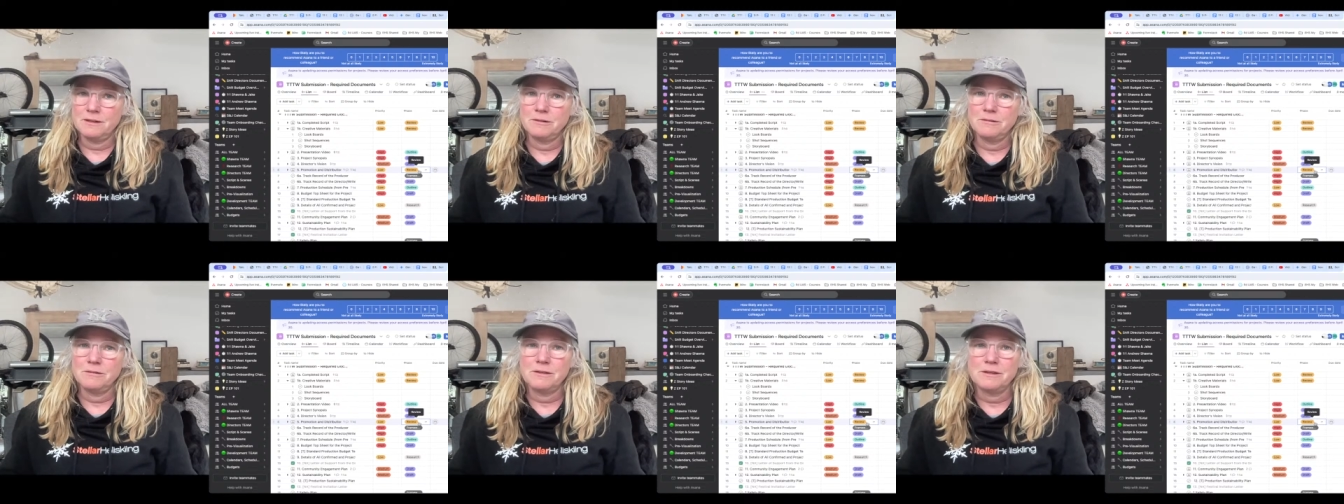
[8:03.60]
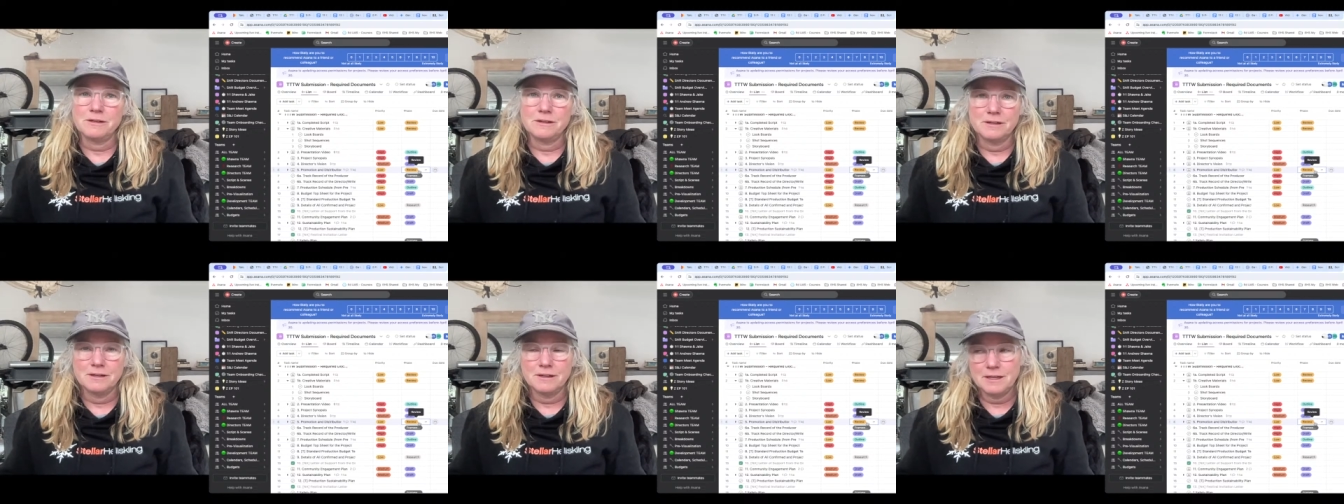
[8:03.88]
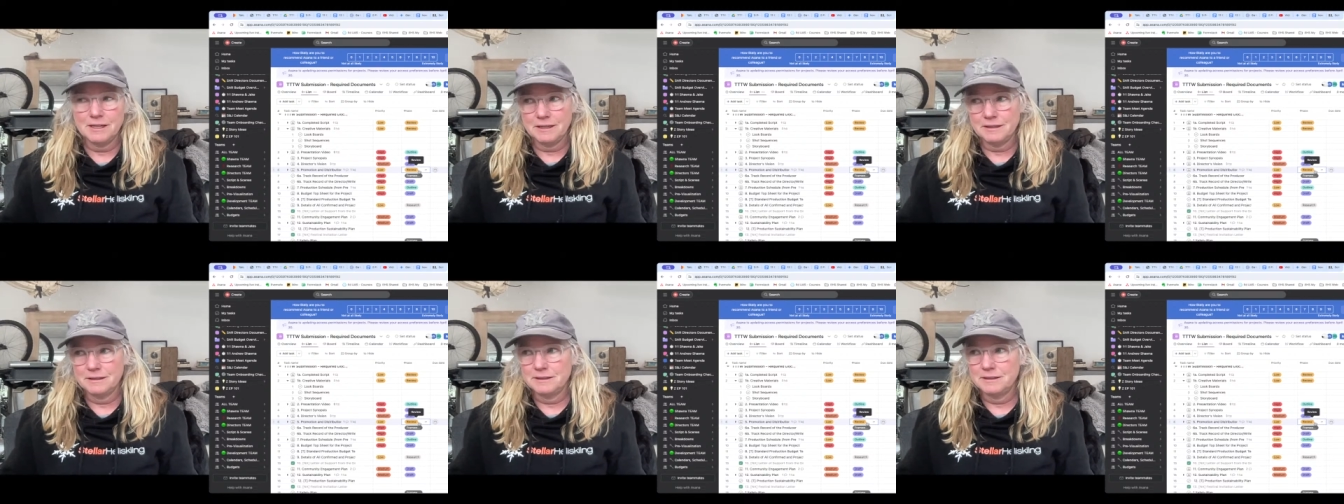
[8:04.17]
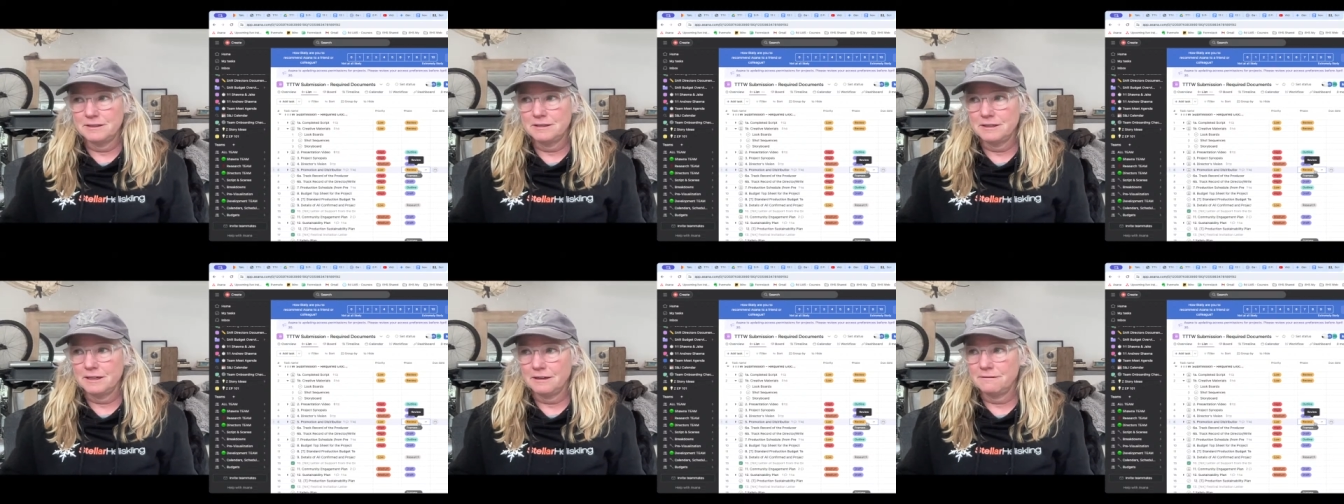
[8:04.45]
out with their
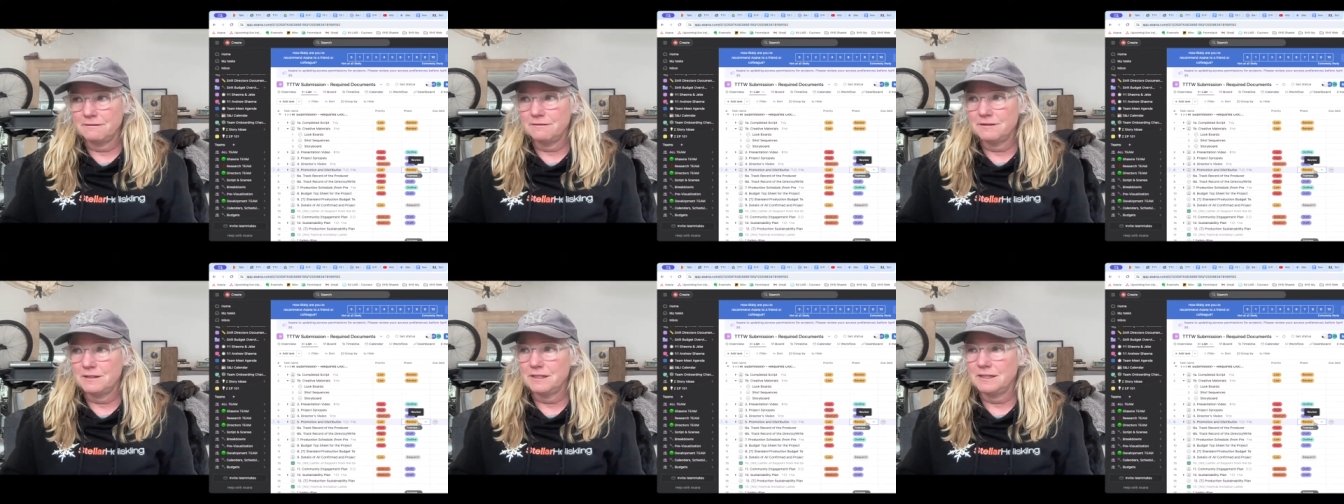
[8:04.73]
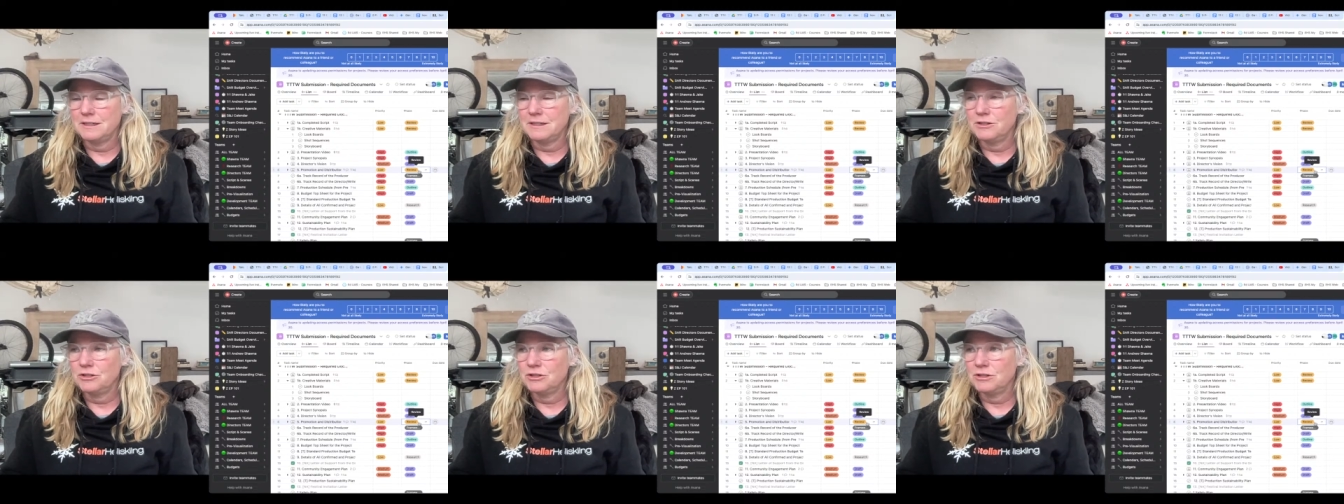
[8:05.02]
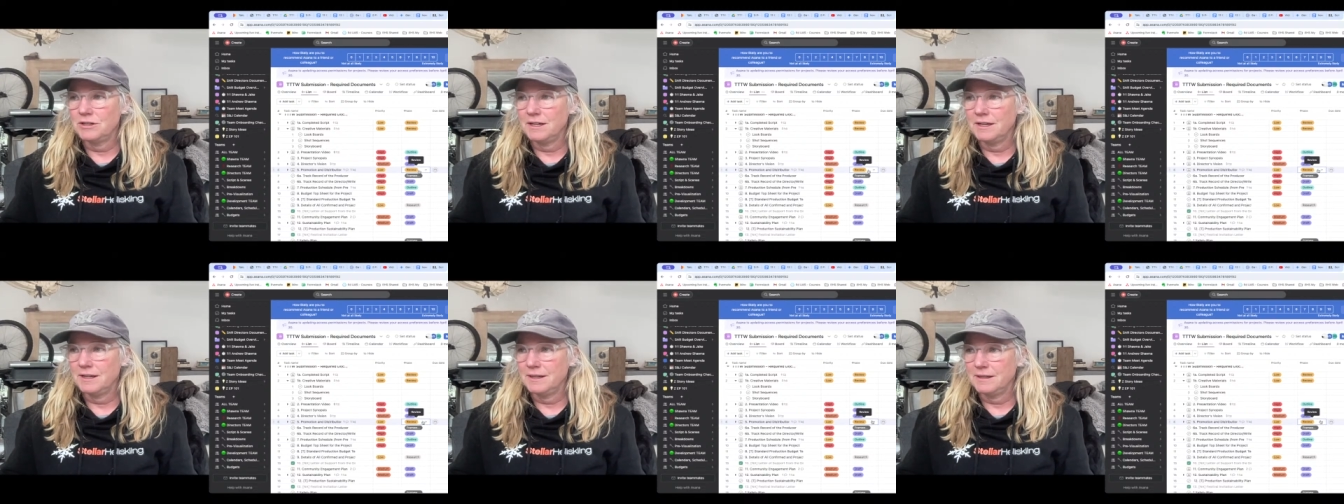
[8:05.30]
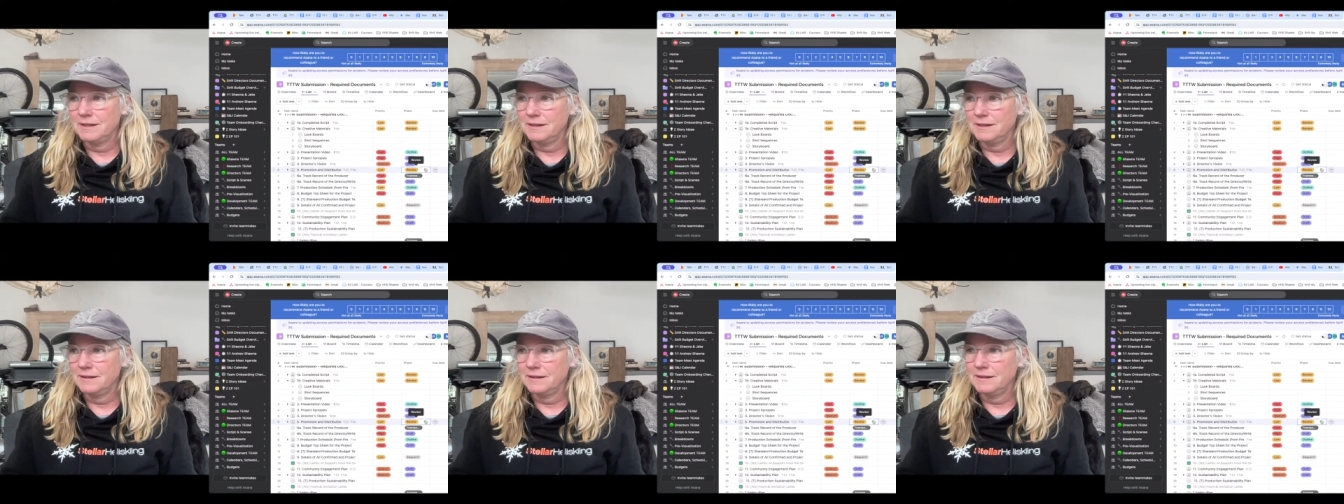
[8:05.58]
safety
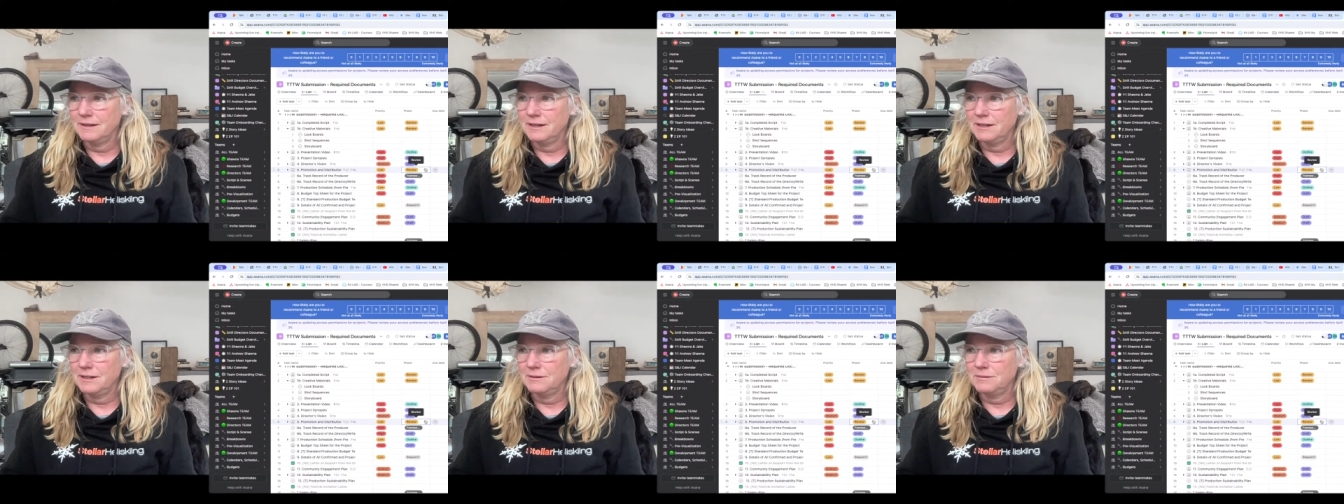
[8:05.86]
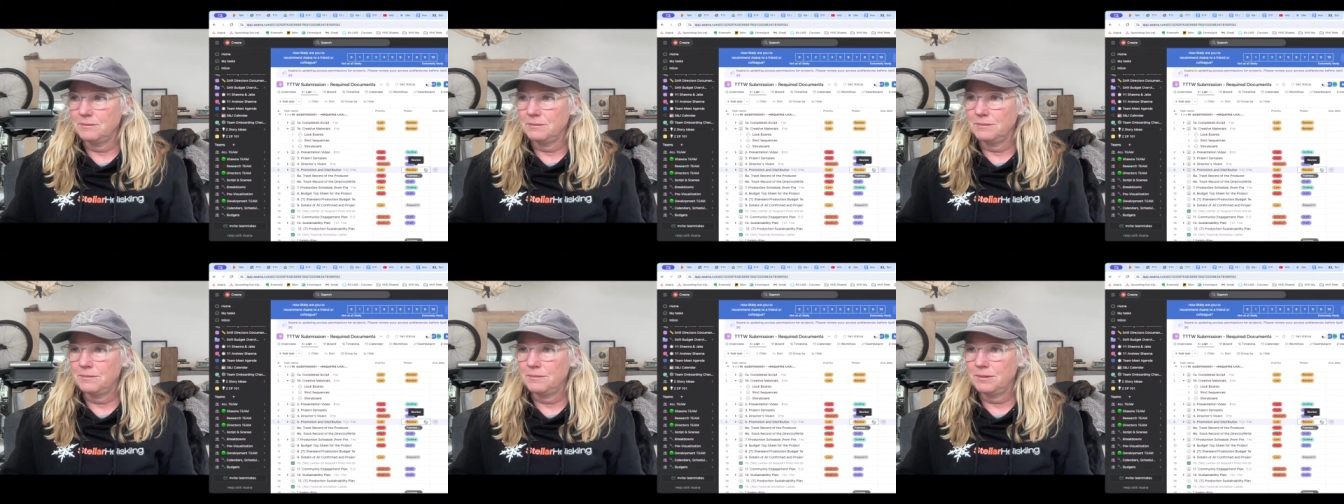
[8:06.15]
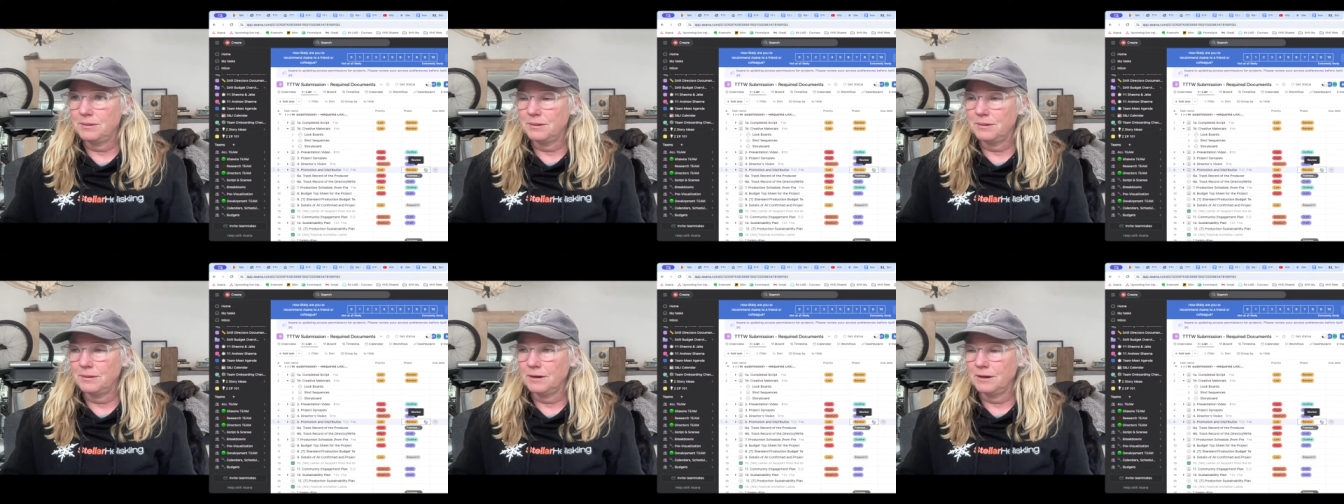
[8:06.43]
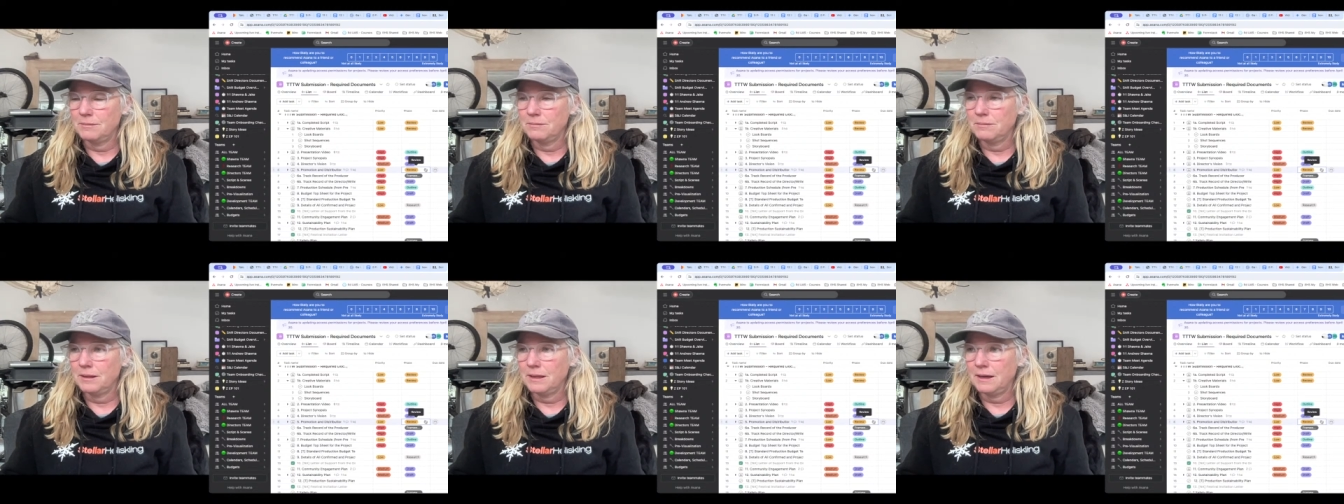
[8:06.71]
training and
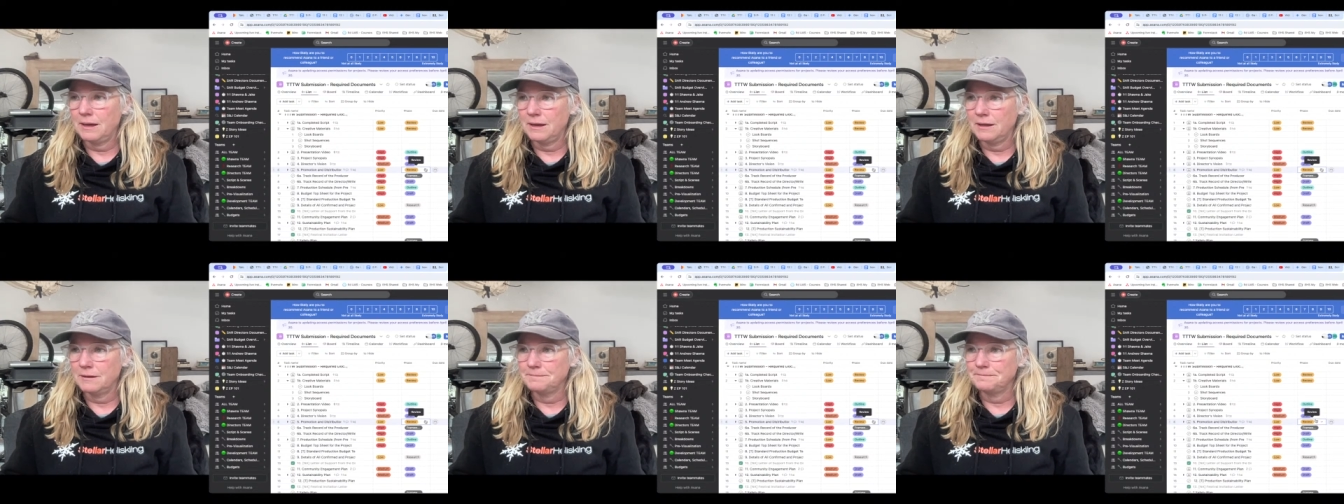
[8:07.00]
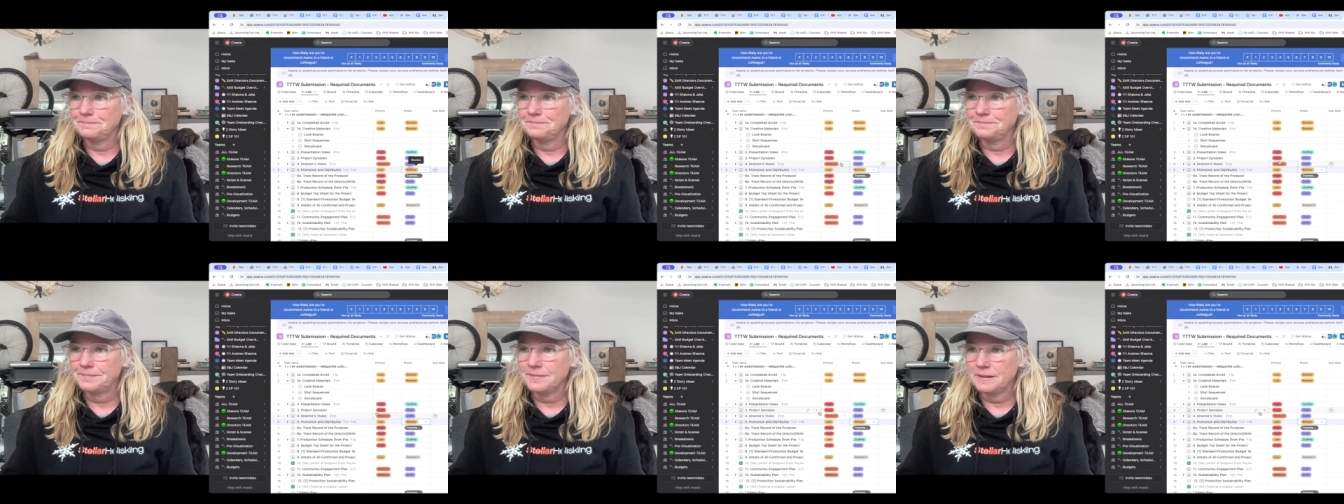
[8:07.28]
program plan.